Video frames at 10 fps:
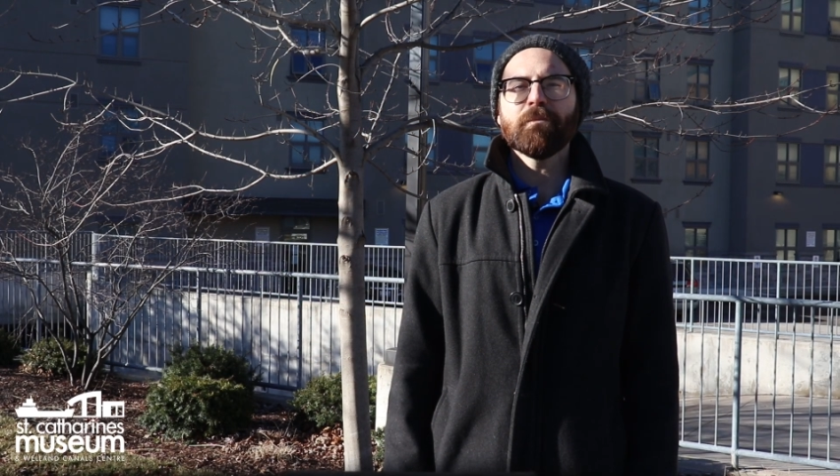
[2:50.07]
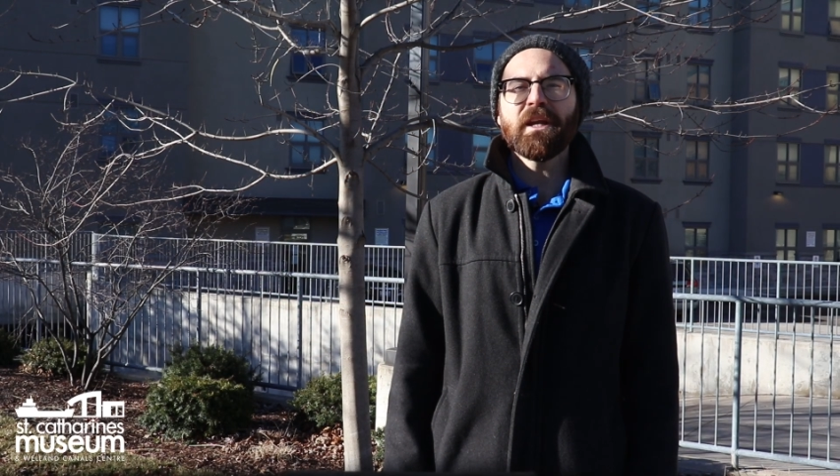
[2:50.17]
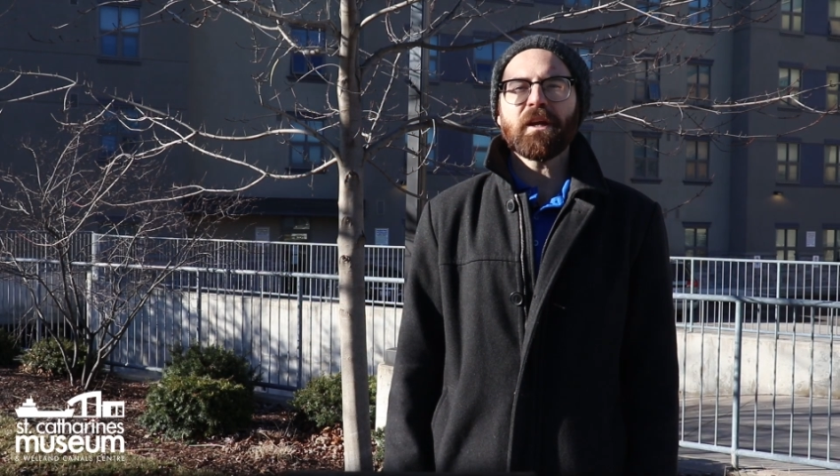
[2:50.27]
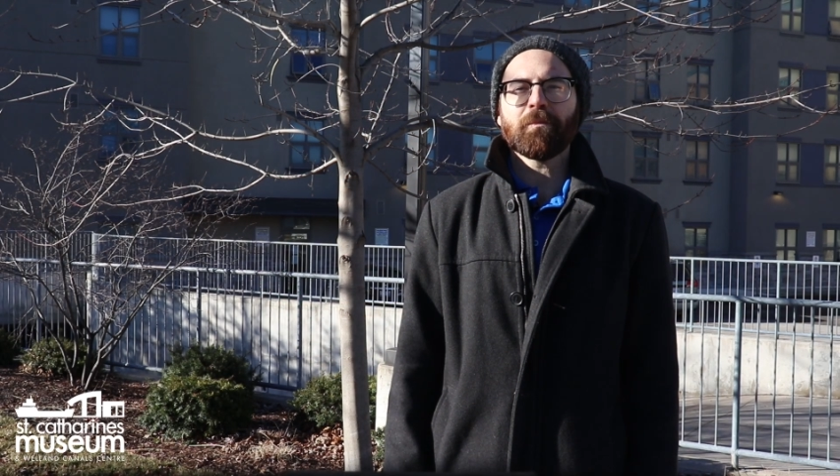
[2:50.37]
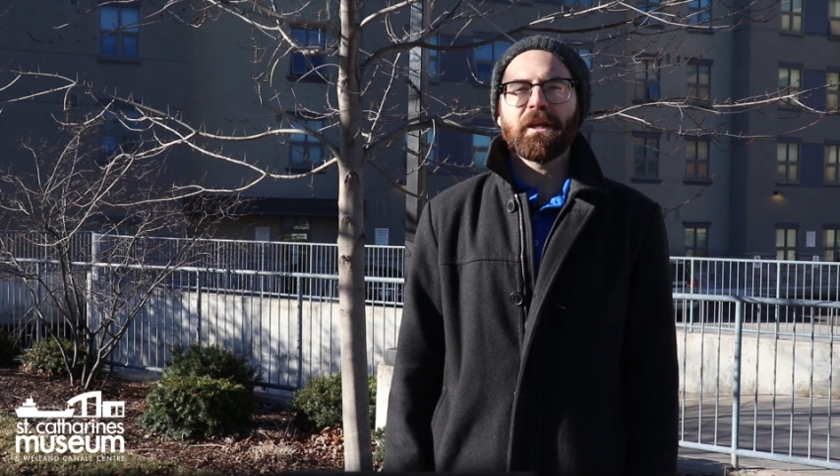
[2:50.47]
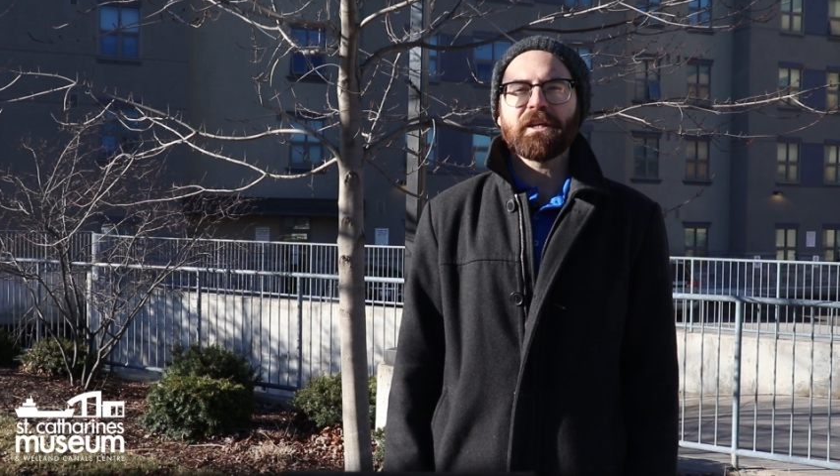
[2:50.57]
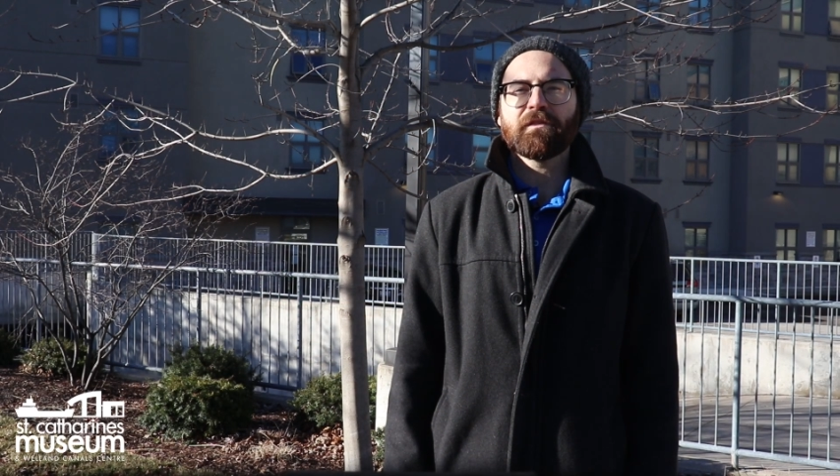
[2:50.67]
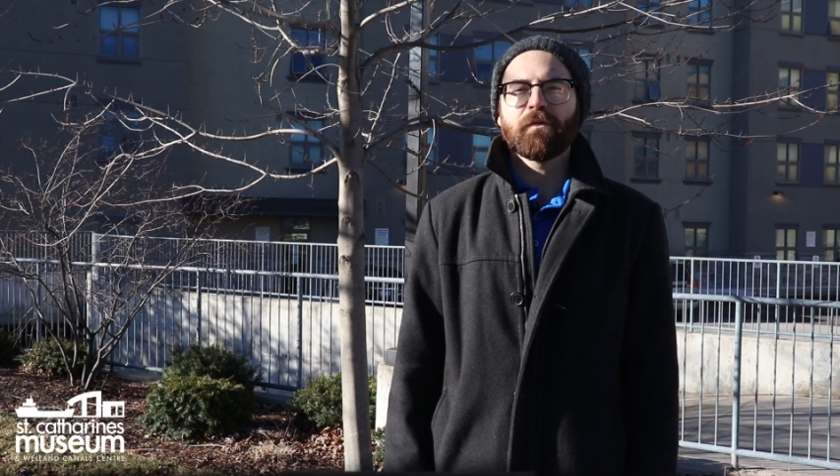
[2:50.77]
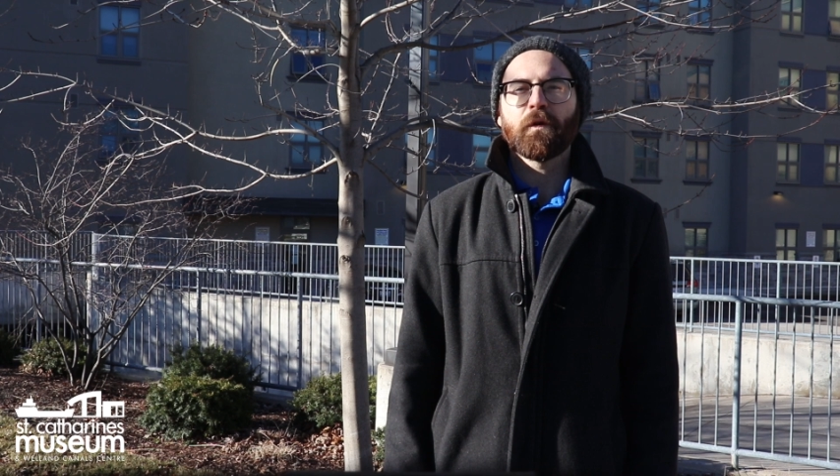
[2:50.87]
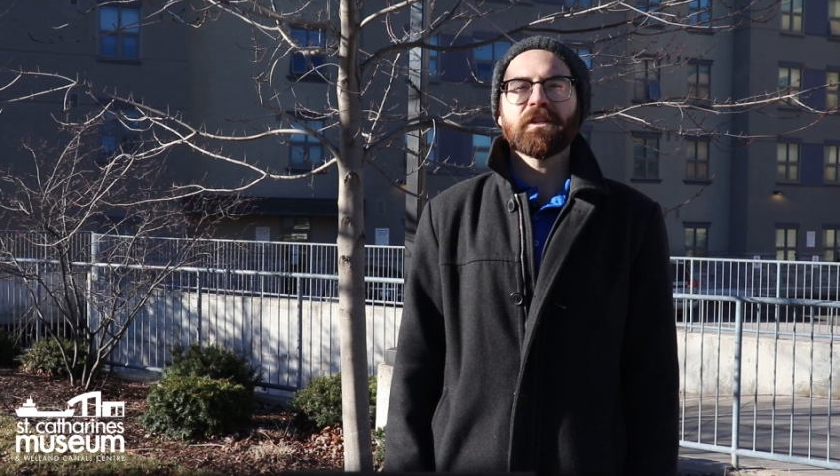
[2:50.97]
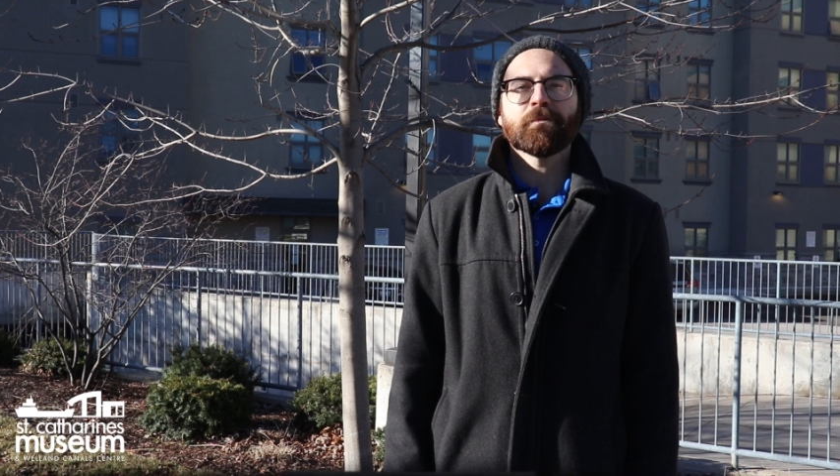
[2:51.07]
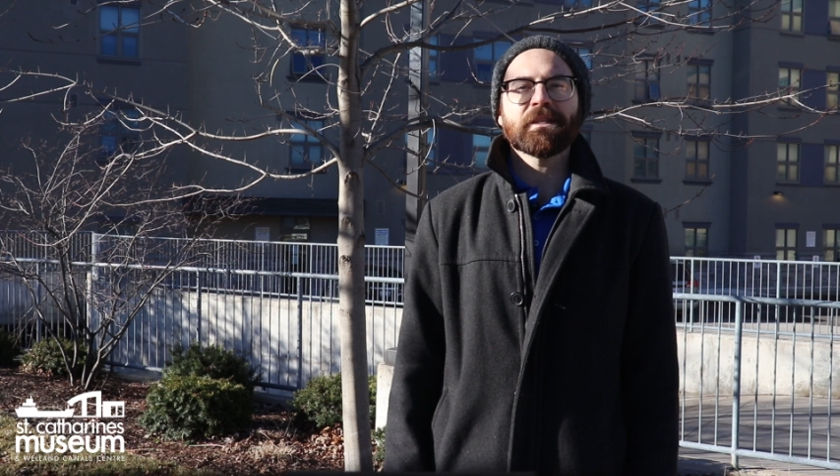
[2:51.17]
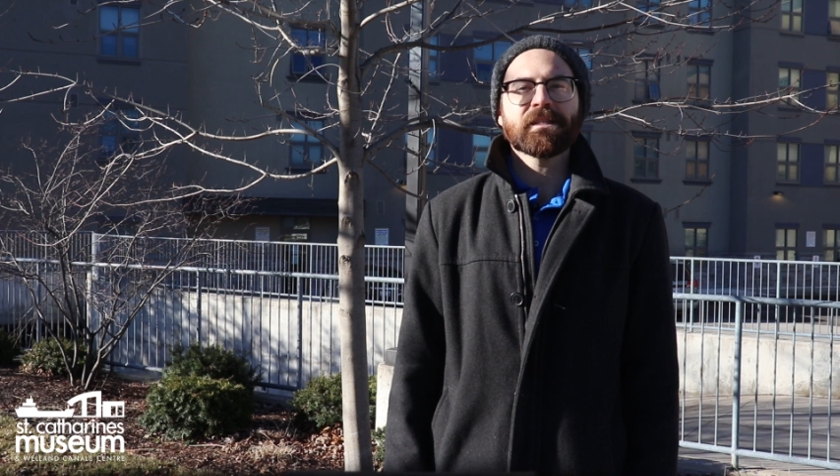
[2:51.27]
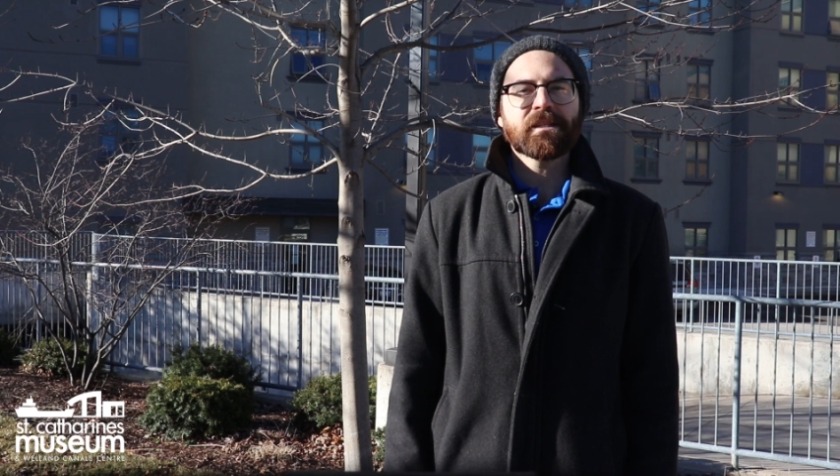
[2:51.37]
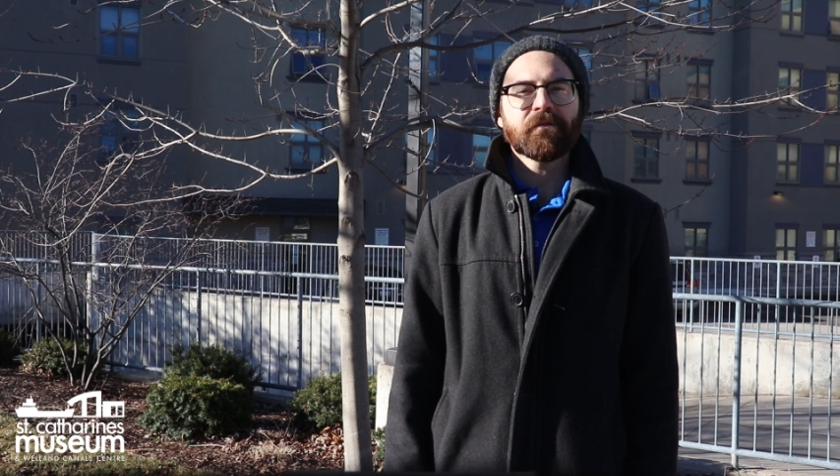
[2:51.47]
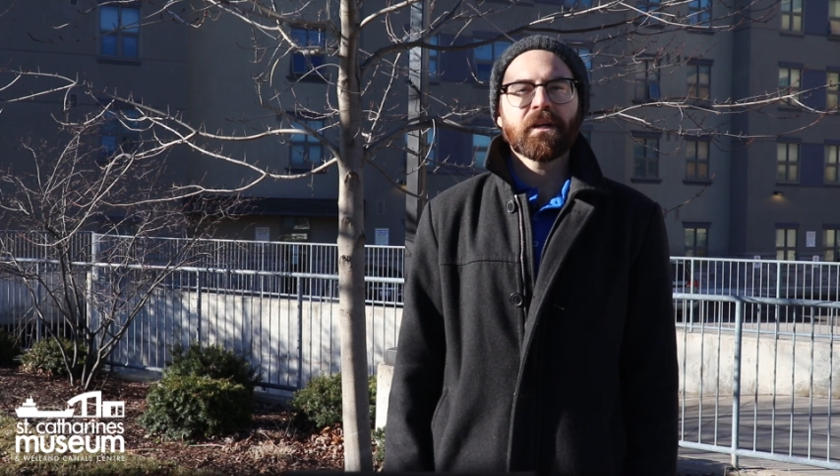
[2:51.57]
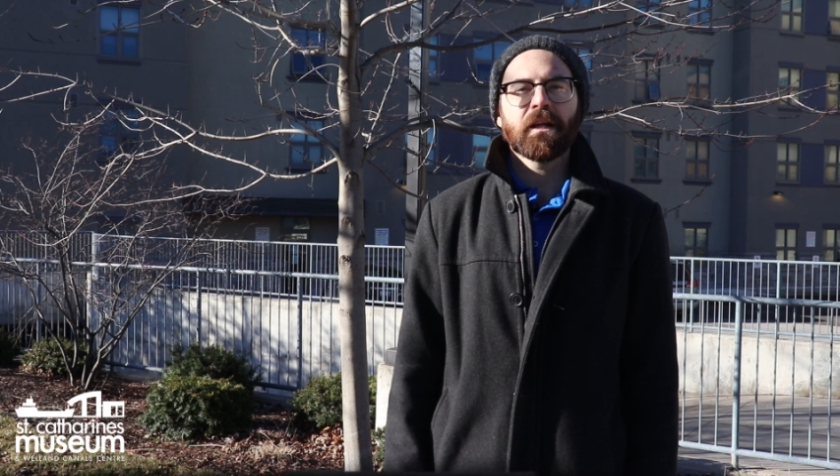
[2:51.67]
meeting place for a specific